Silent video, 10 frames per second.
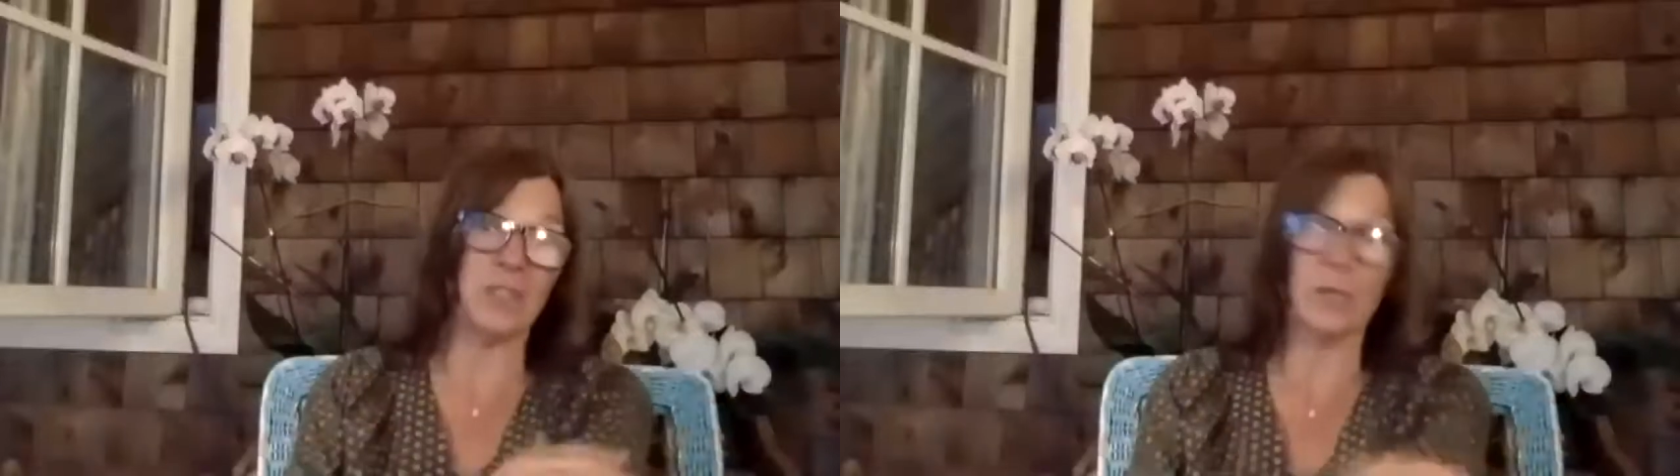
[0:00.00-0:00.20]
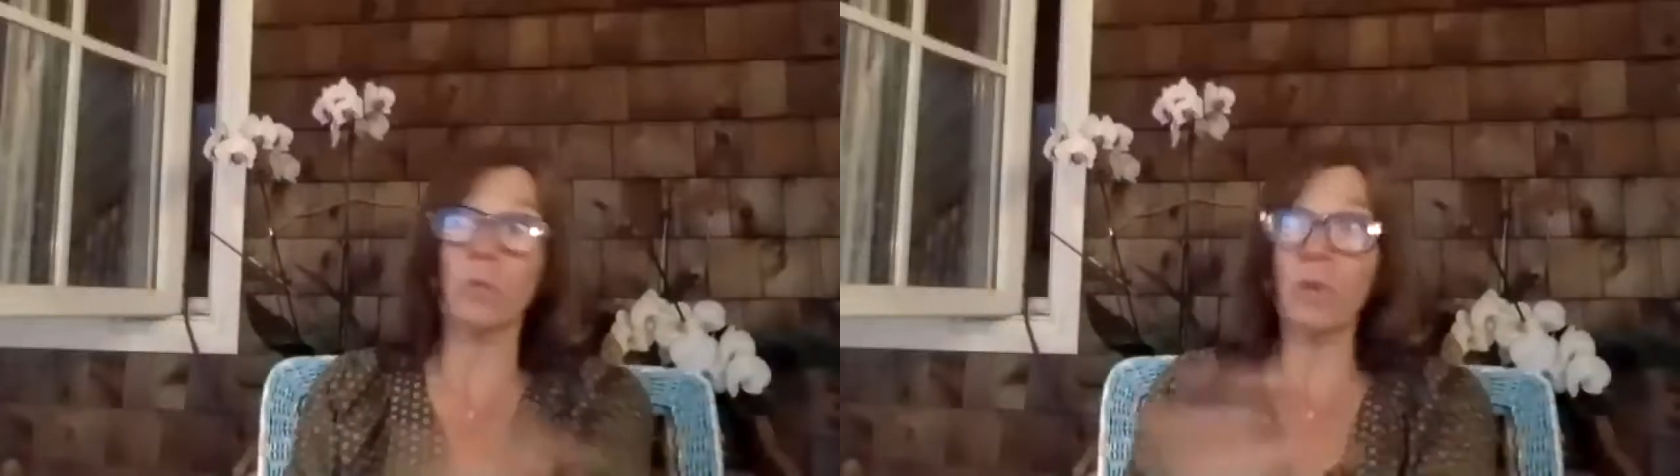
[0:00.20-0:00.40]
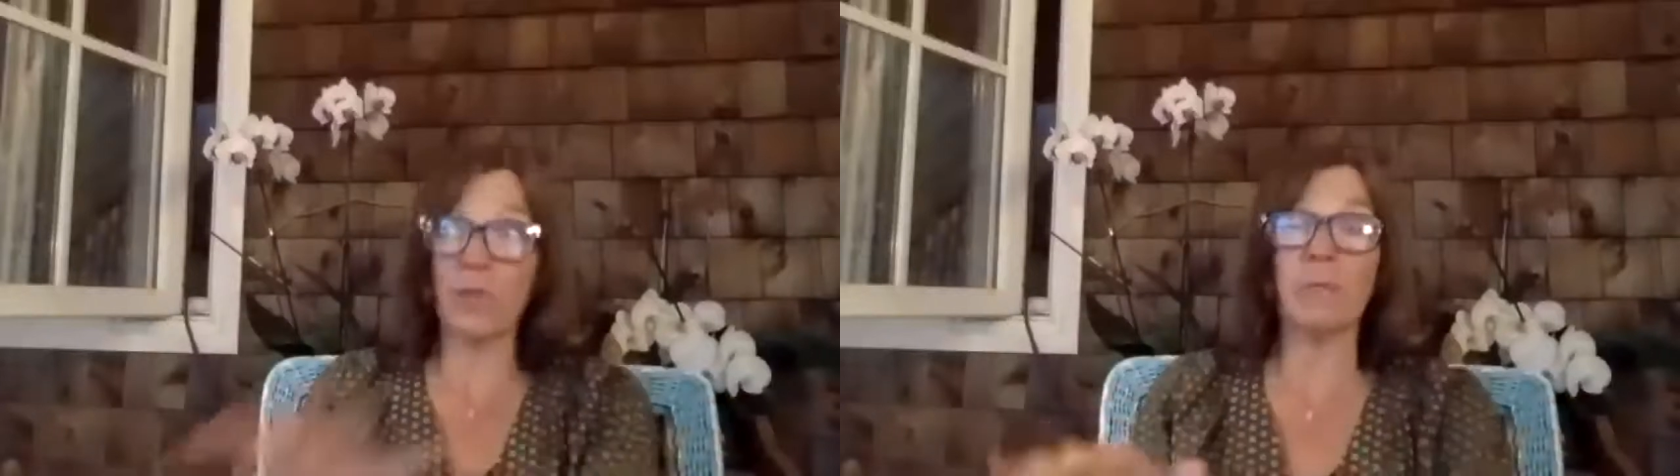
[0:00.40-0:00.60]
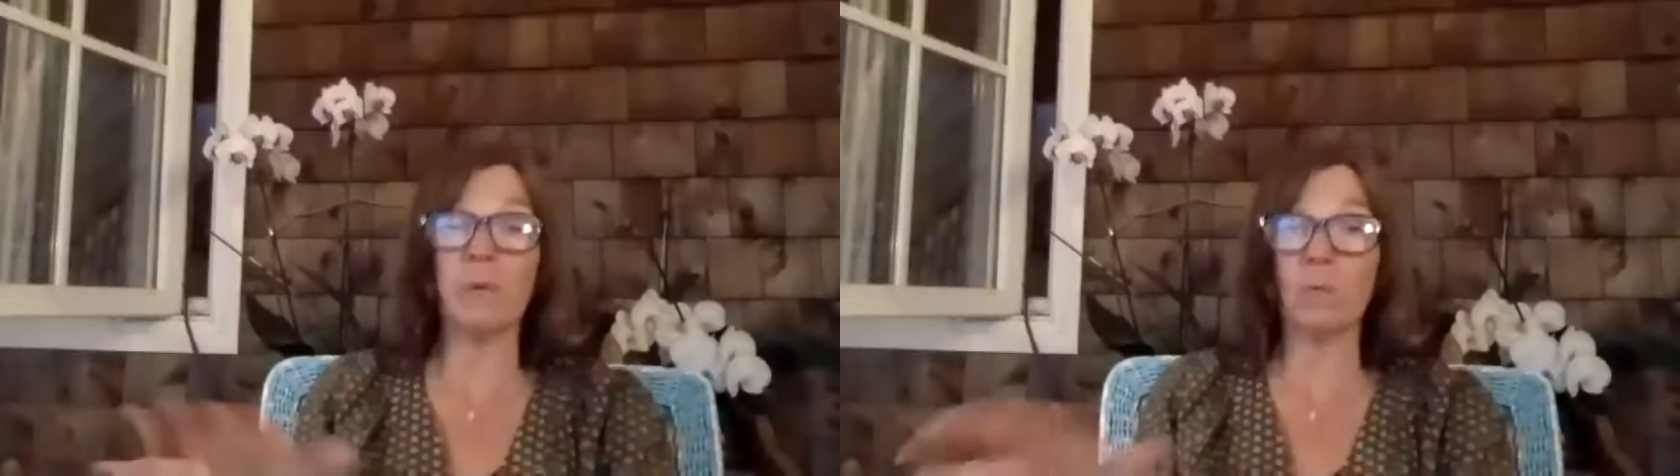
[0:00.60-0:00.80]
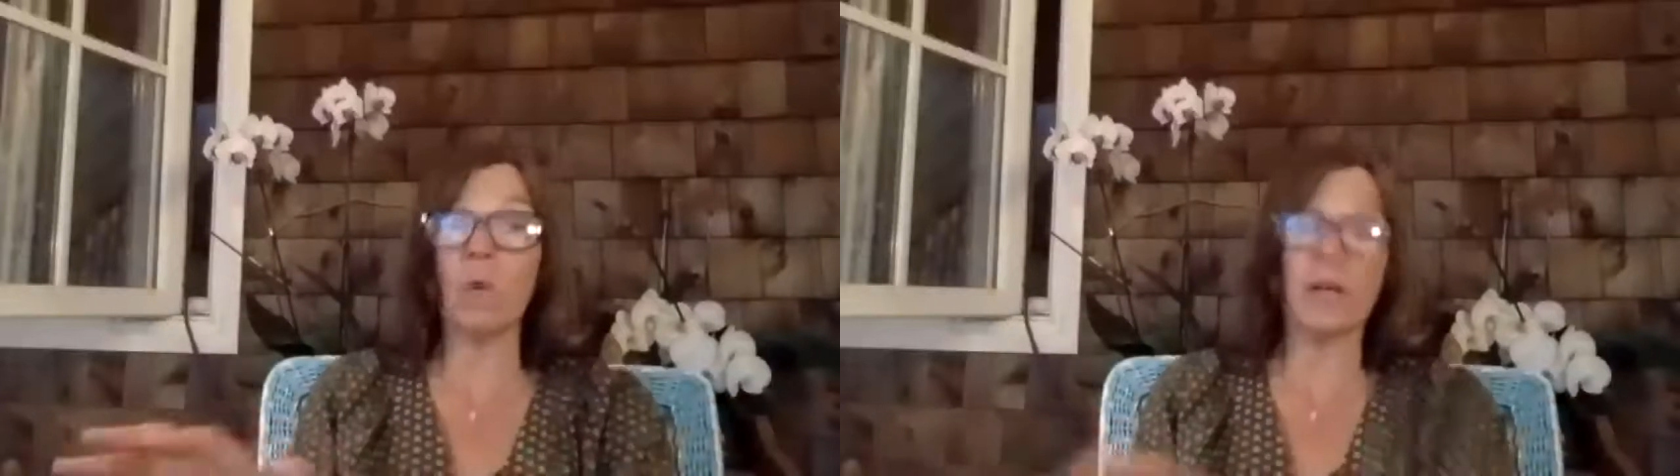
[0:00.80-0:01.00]
where they've been
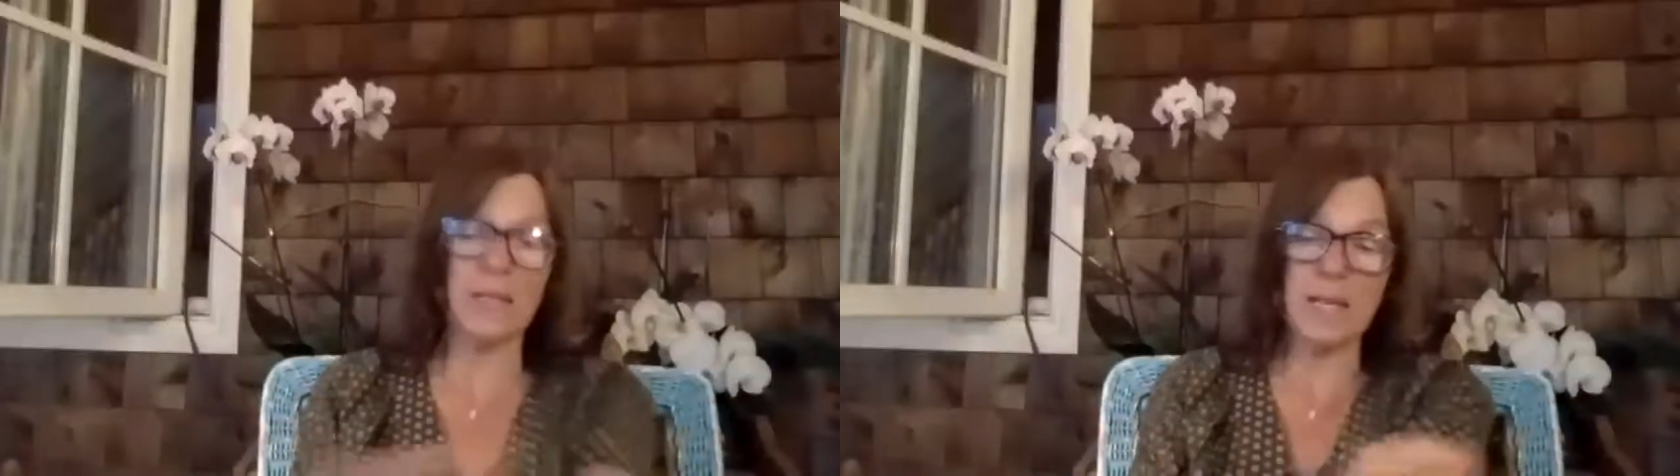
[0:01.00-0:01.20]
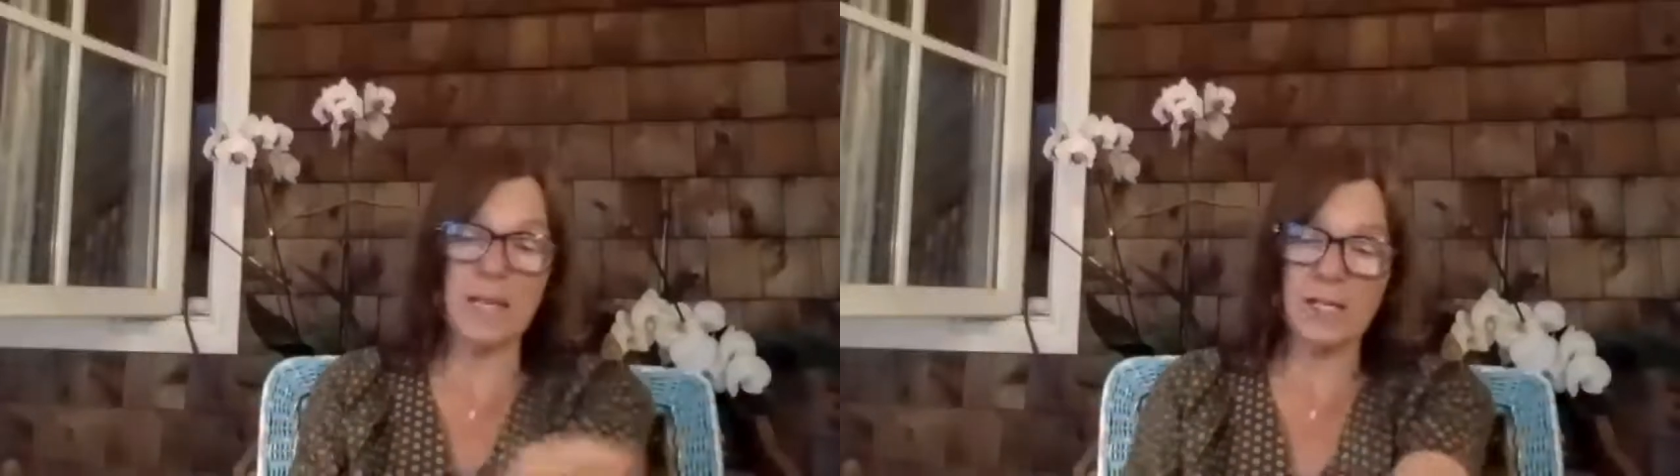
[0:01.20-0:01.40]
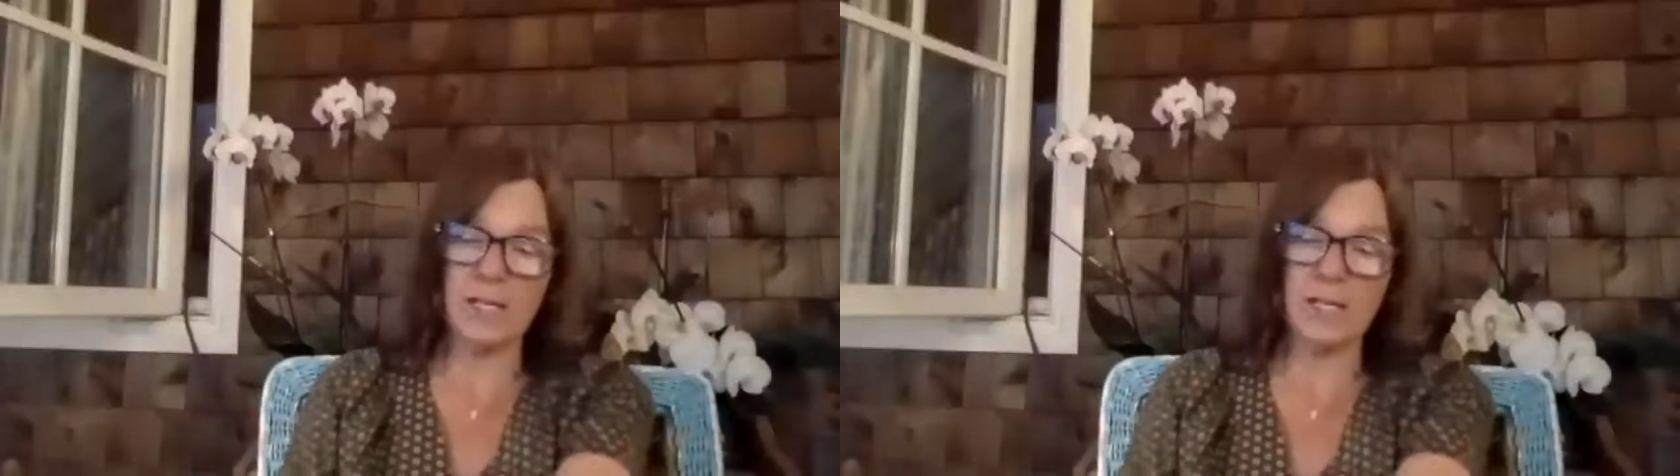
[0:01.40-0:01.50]
walking in it.